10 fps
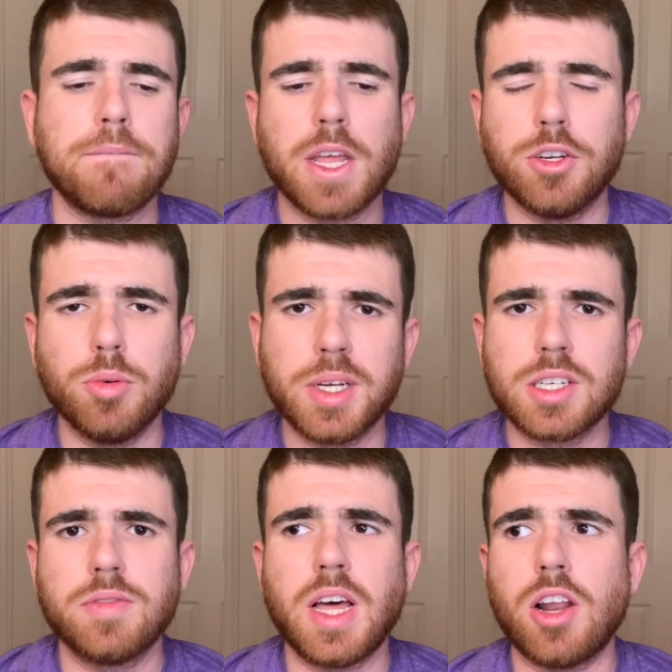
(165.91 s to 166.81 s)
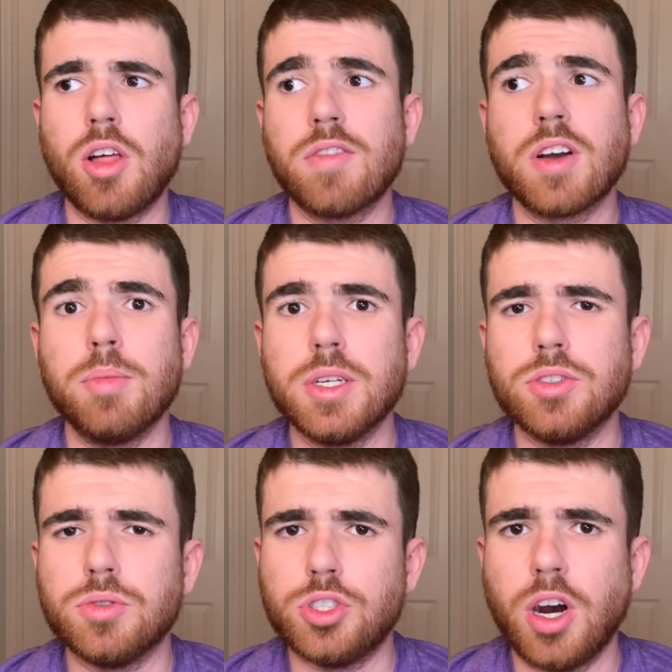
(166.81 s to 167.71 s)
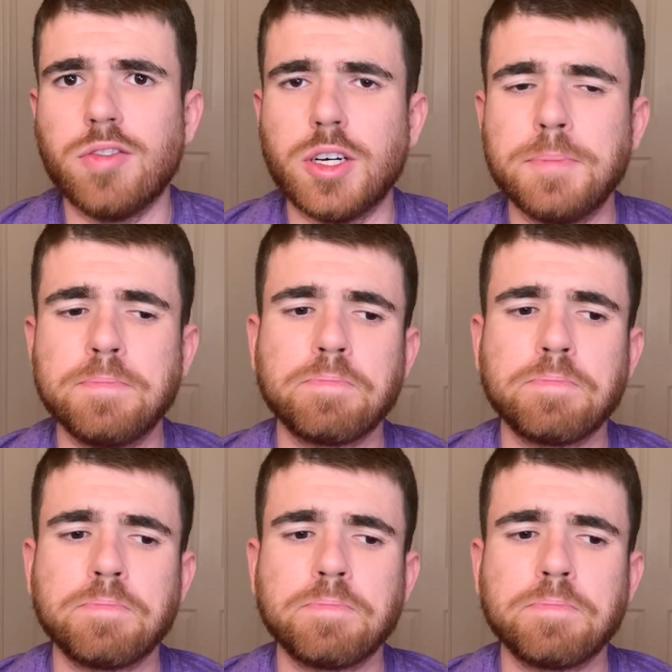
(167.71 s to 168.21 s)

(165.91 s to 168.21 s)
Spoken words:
And, because of that, a lot of companies use Java.